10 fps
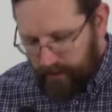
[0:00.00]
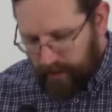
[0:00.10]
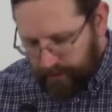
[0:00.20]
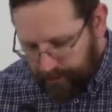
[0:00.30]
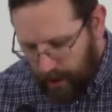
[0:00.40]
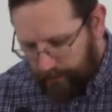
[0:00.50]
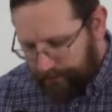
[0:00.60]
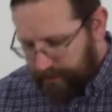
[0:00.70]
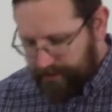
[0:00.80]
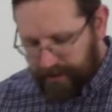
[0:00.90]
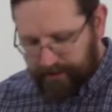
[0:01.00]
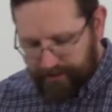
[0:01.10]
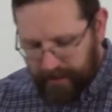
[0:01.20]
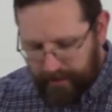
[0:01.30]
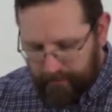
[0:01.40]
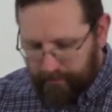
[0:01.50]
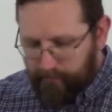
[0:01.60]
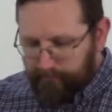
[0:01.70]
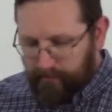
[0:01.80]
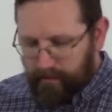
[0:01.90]
In John 3.16,
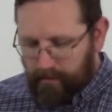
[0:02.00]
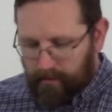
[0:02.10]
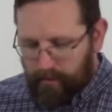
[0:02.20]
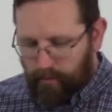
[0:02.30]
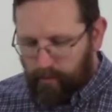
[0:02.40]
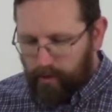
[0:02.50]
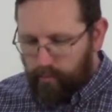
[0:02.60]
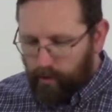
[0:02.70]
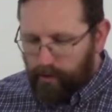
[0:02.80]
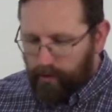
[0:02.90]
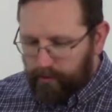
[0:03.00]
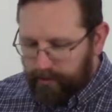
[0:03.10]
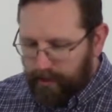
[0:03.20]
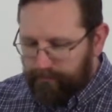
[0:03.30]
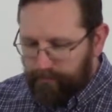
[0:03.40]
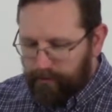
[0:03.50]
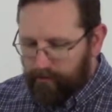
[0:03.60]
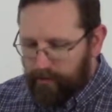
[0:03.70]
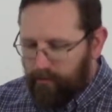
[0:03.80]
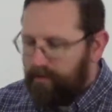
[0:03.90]
the word world comes from the
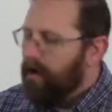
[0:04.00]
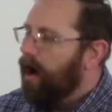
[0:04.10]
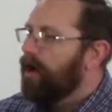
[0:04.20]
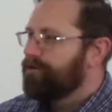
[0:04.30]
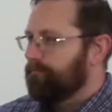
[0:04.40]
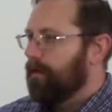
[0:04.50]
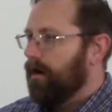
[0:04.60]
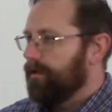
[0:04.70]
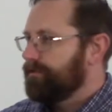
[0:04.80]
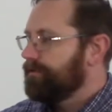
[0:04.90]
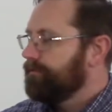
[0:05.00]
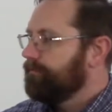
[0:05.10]
Greek word cosmos.